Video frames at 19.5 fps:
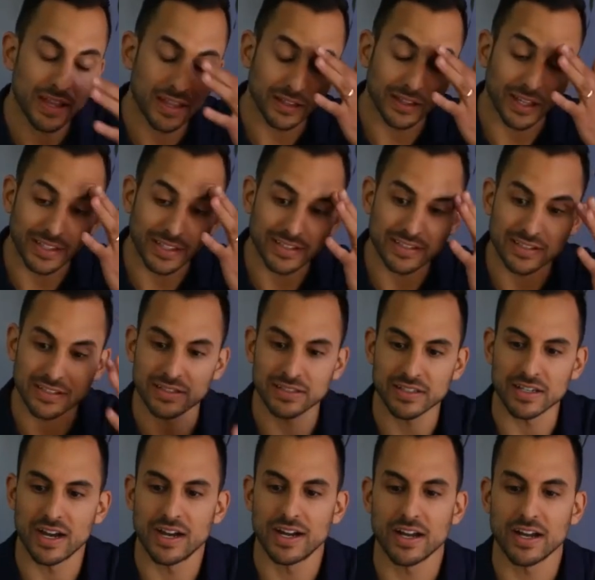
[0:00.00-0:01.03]
let's
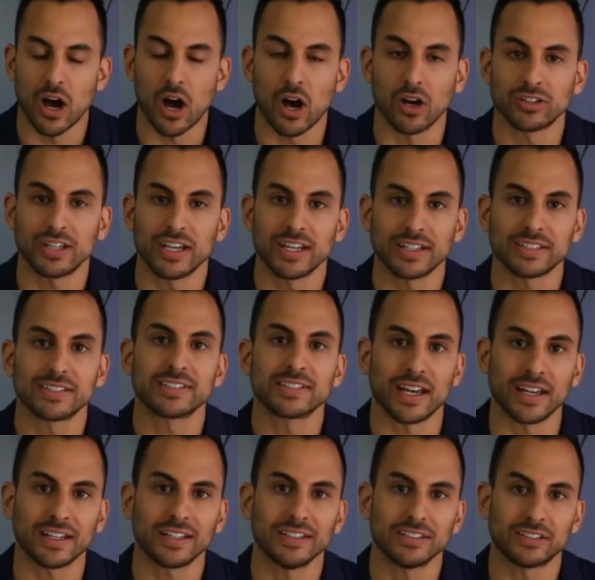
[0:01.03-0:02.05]
all take a
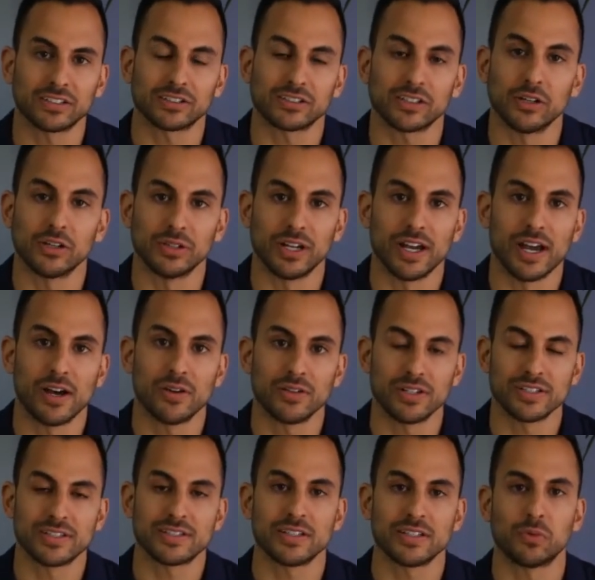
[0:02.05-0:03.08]
second to slow down
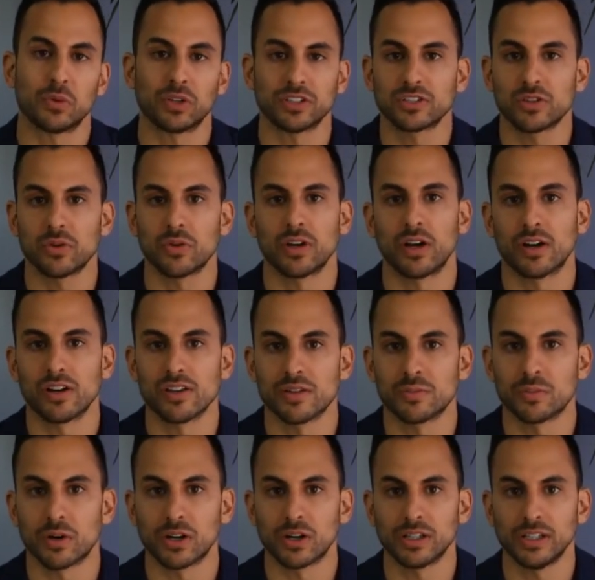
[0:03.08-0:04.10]
and see what's going on in the
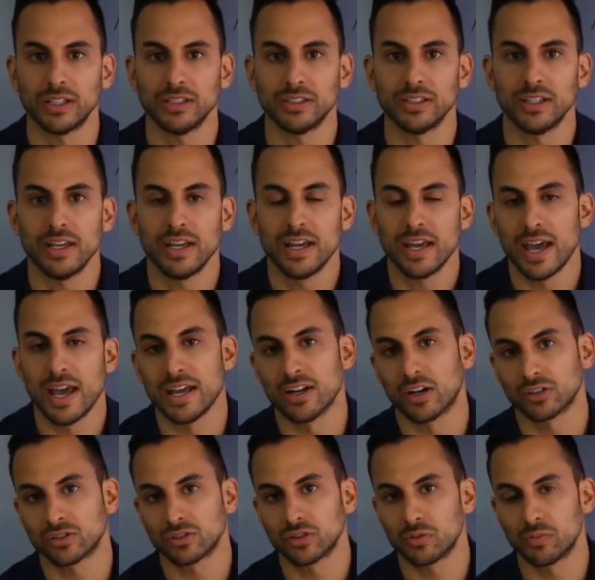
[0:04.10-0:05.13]
market, and
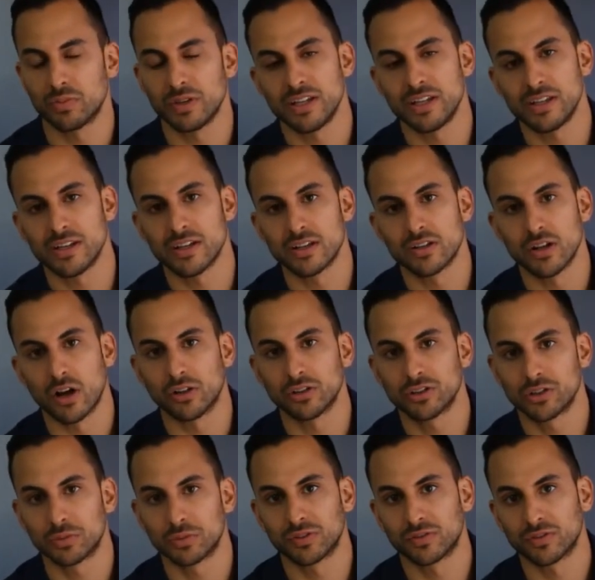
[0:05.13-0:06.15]
also be
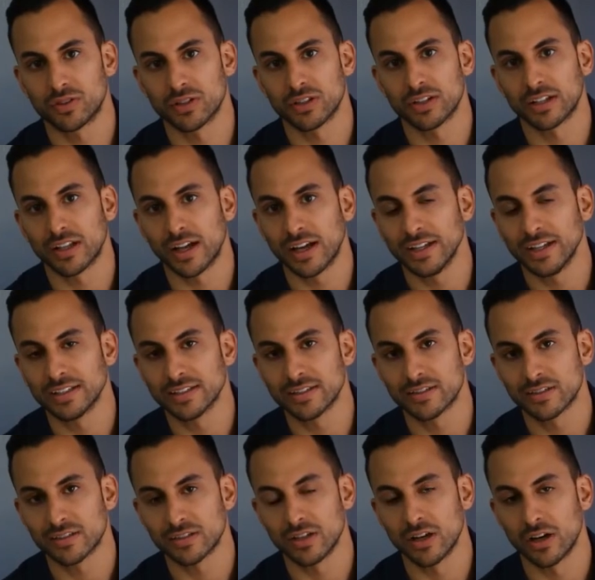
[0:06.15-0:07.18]
knowledgeable for your clients
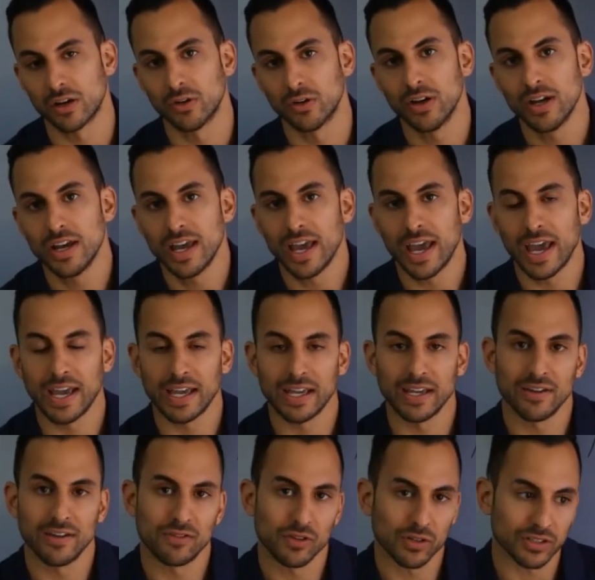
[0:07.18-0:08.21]
to know, hey,
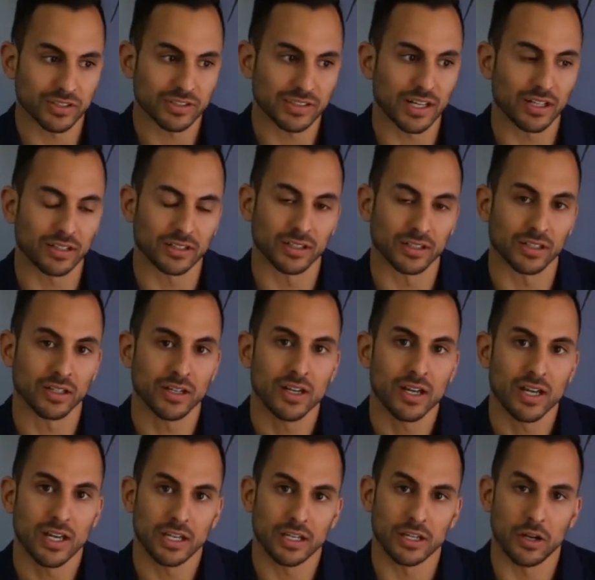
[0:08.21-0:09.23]
if you're a seller,
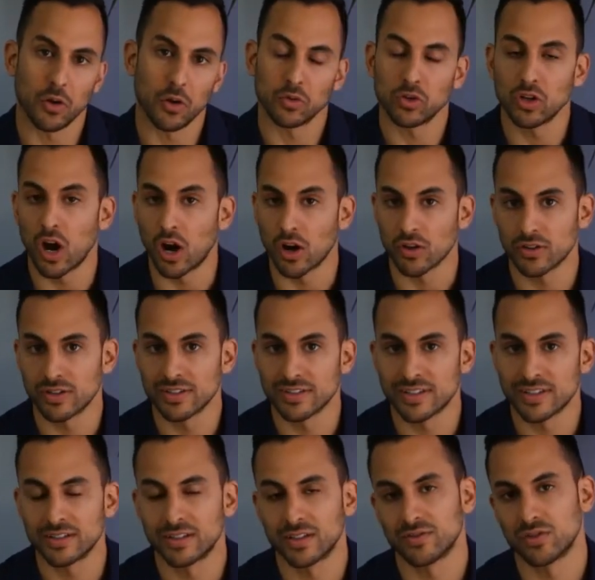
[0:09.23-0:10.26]
are there
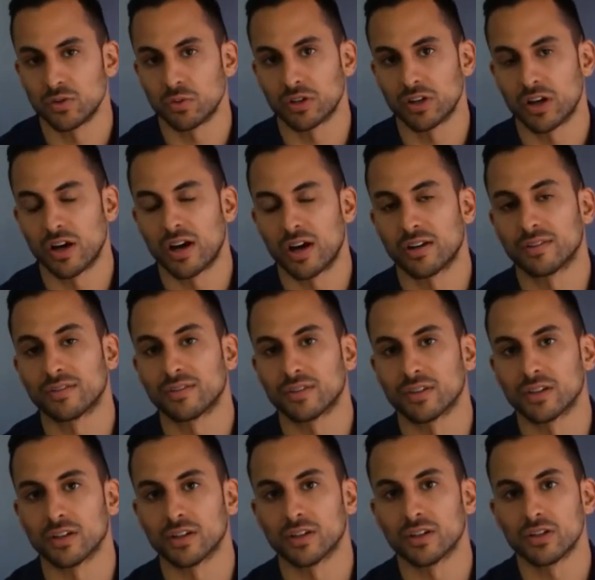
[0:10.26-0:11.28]
incentives you want to
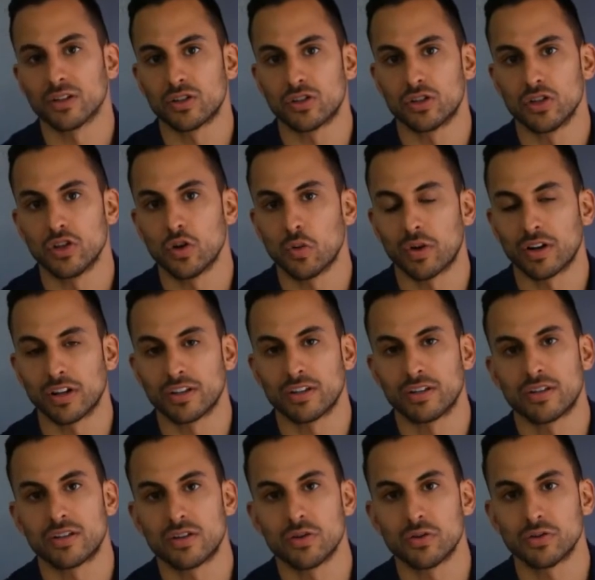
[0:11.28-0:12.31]
offer? Do you want to
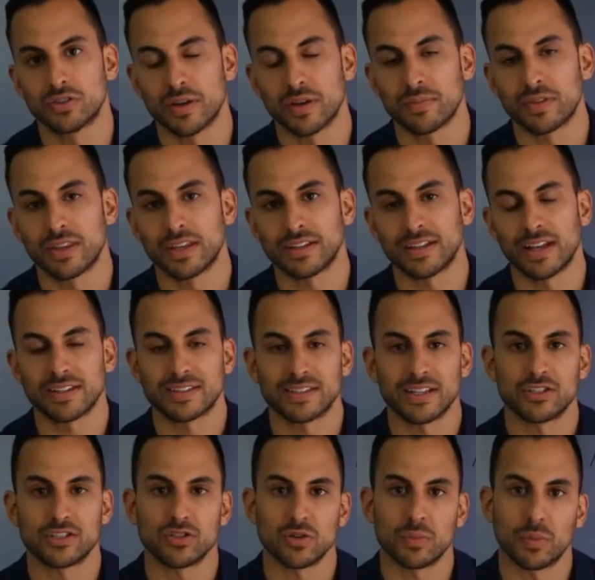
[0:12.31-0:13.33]
do something that
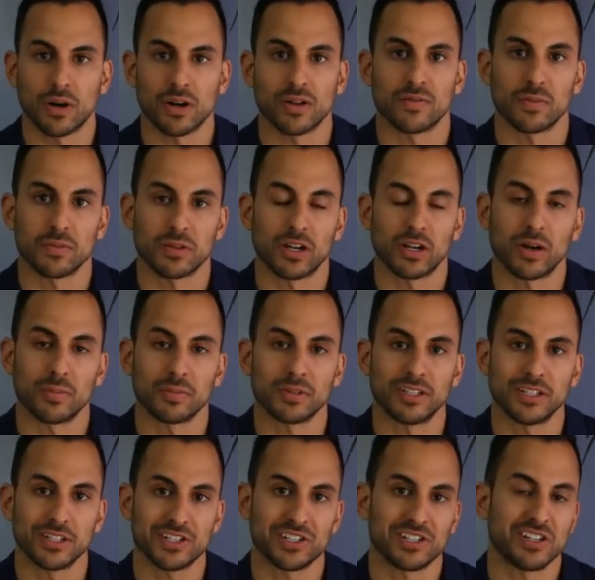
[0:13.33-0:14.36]
sets you apart from the
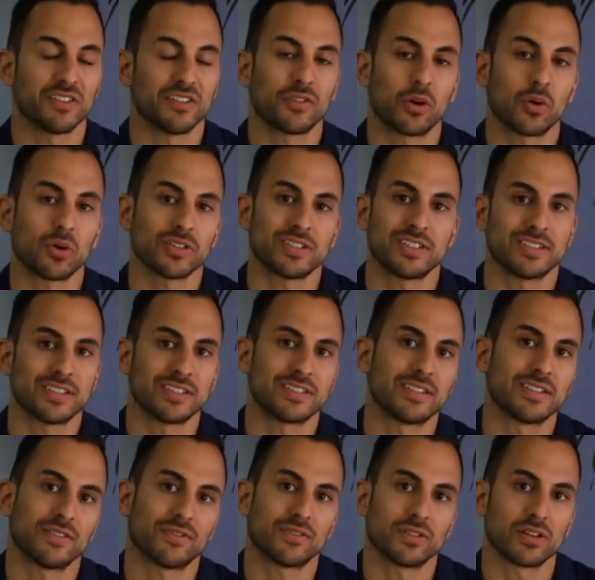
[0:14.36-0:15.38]
competition? And of course, this is
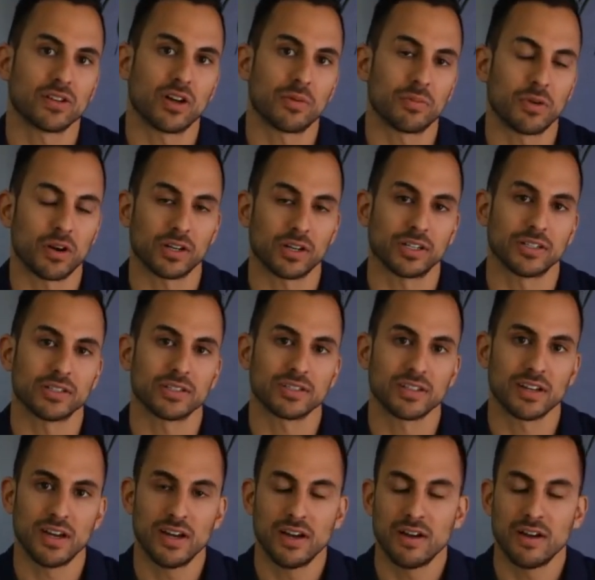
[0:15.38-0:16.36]
different in all markets.